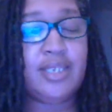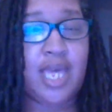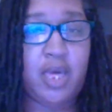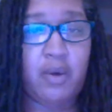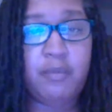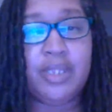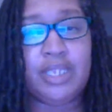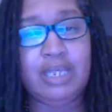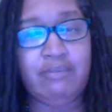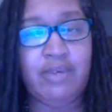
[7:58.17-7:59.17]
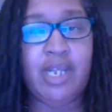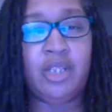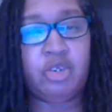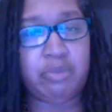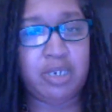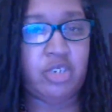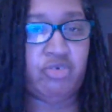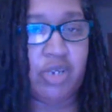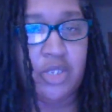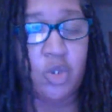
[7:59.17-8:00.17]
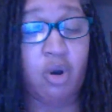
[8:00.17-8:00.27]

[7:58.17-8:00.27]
to help alleviate a little bit of stress